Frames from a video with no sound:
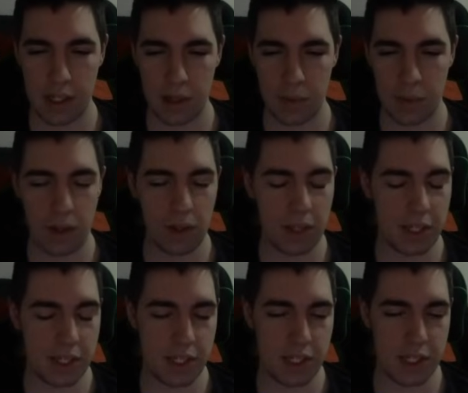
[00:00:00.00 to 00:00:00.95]
well,
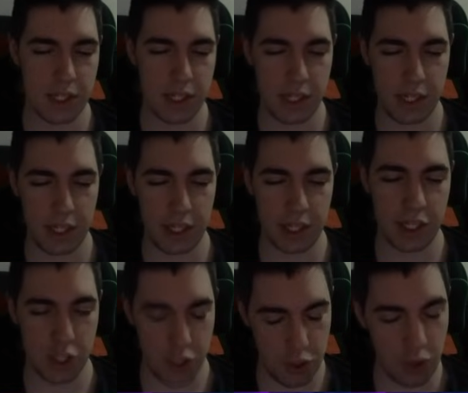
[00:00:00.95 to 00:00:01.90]
it's like
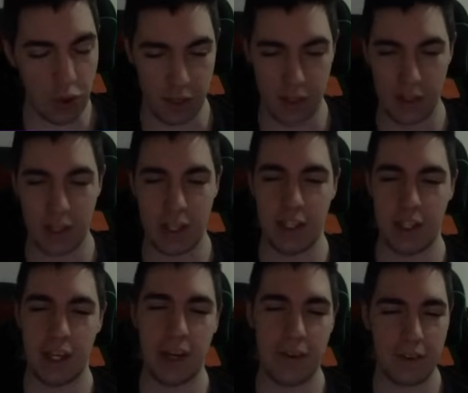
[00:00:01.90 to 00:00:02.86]
it's good. It
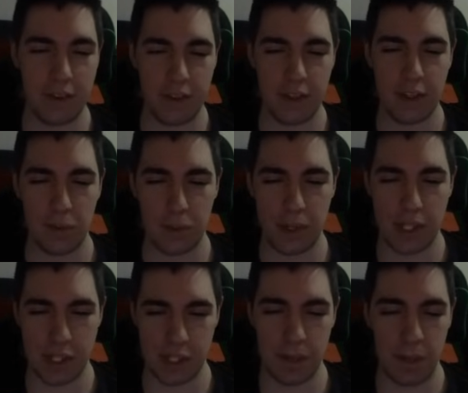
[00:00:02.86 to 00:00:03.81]
guaranteed
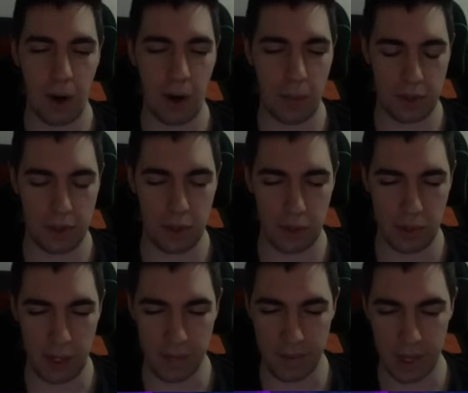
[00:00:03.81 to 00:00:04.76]
wins the bar with no
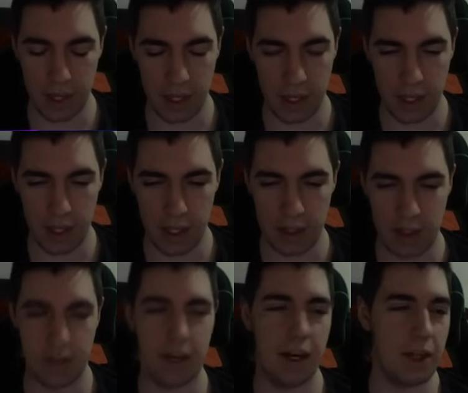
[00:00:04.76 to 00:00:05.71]
name.
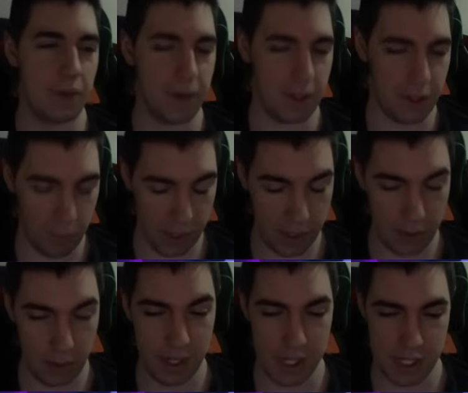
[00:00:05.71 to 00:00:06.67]
Now how do we win the
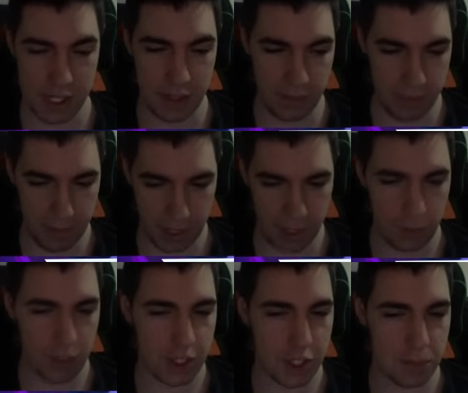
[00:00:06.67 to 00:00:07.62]
rest of them? Like, do
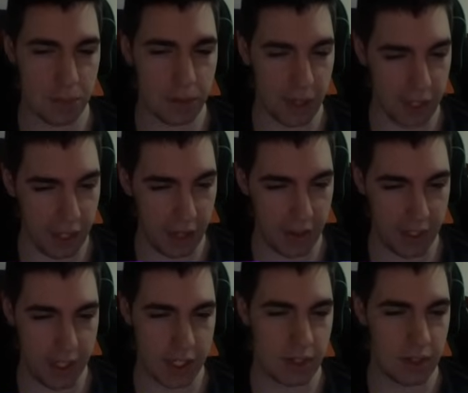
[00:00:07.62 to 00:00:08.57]
I just play
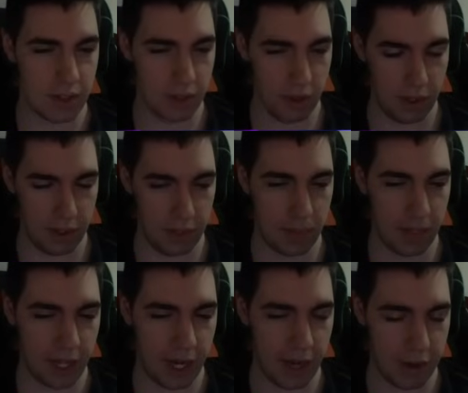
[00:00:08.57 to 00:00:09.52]
Annihilus on the
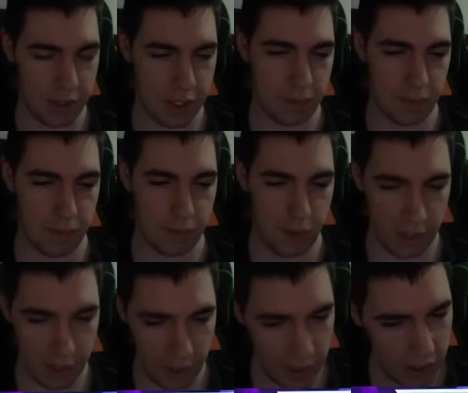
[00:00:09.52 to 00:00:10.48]
big house for
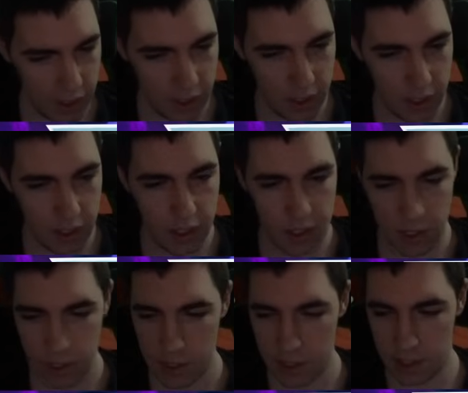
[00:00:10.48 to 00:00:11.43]
fun?
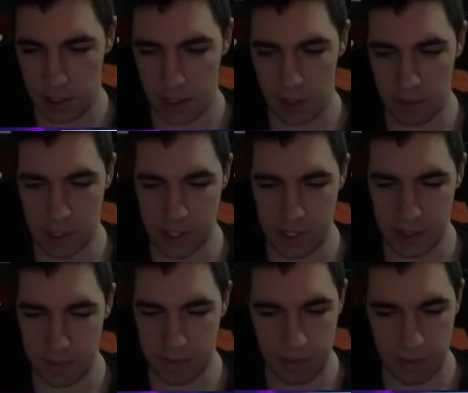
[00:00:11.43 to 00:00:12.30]
Yeah, we'll see.